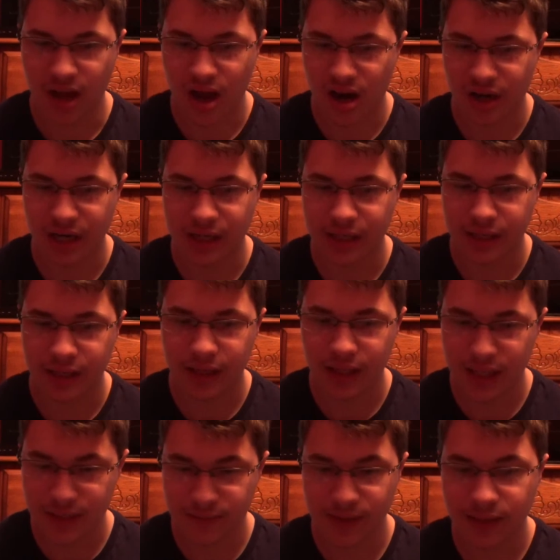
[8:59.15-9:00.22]
are
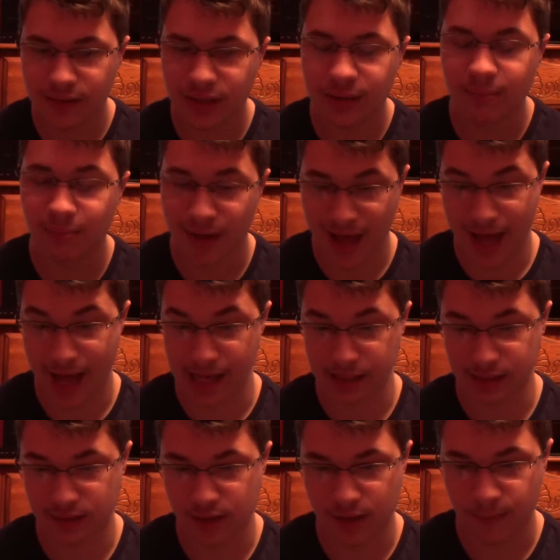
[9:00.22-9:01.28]
evenly
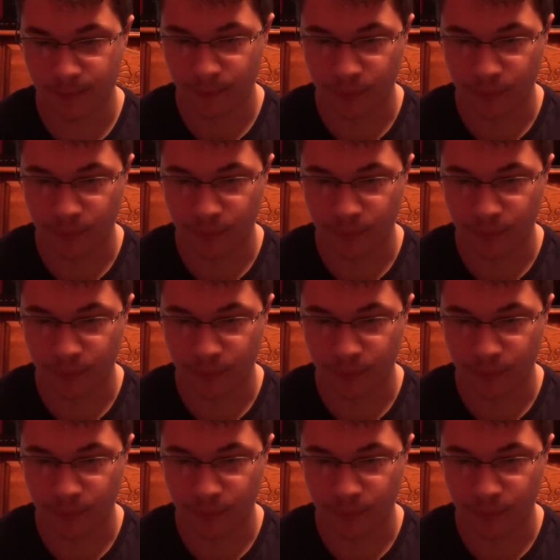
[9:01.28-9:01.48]
matched,